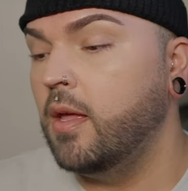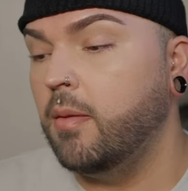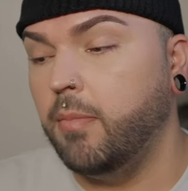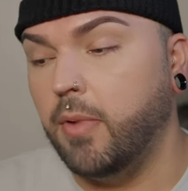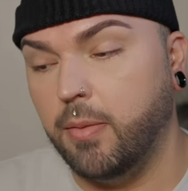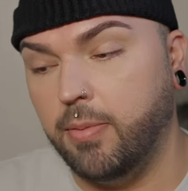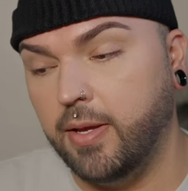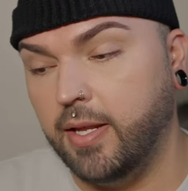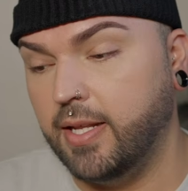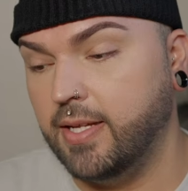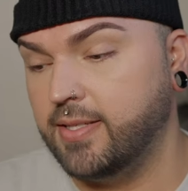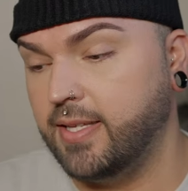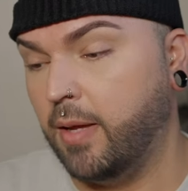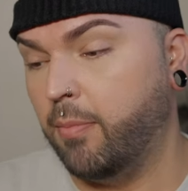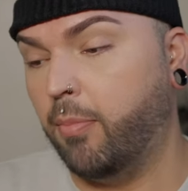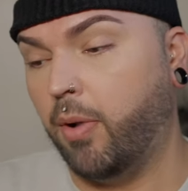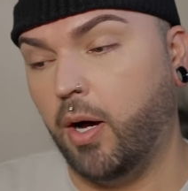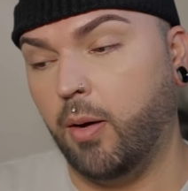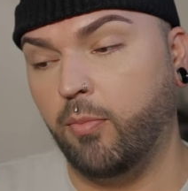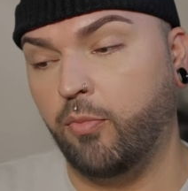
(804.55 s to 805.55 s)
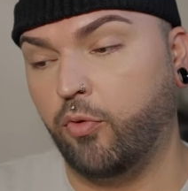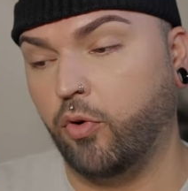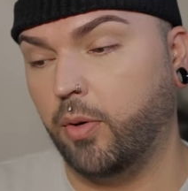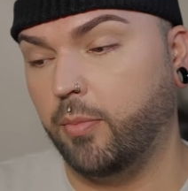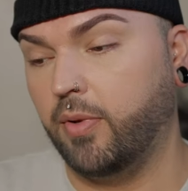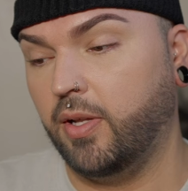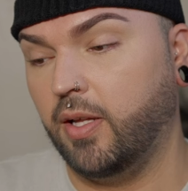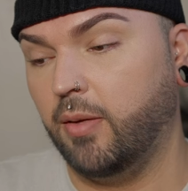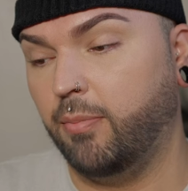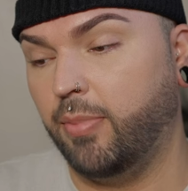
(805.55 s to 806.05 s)
Maybe it is a bomb
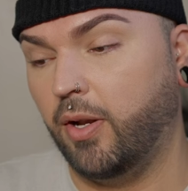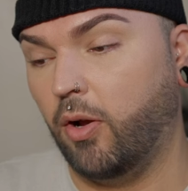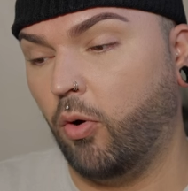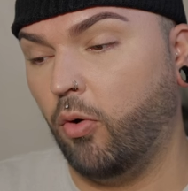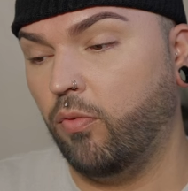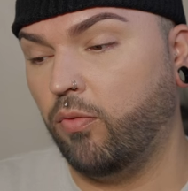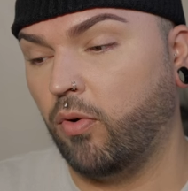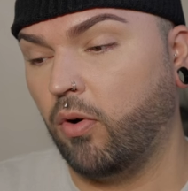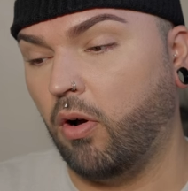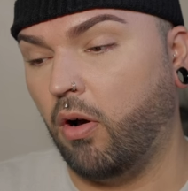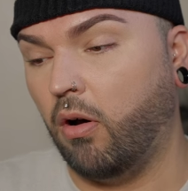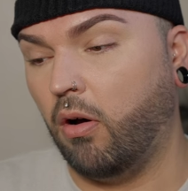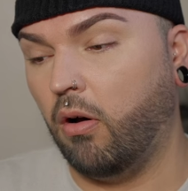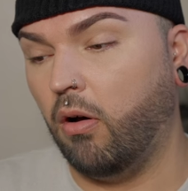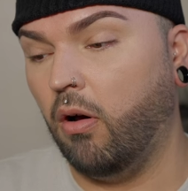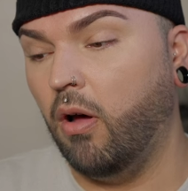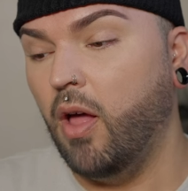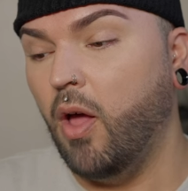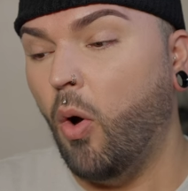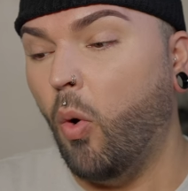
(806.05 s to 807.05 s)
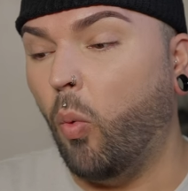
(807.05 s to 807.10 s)
formula, but overall,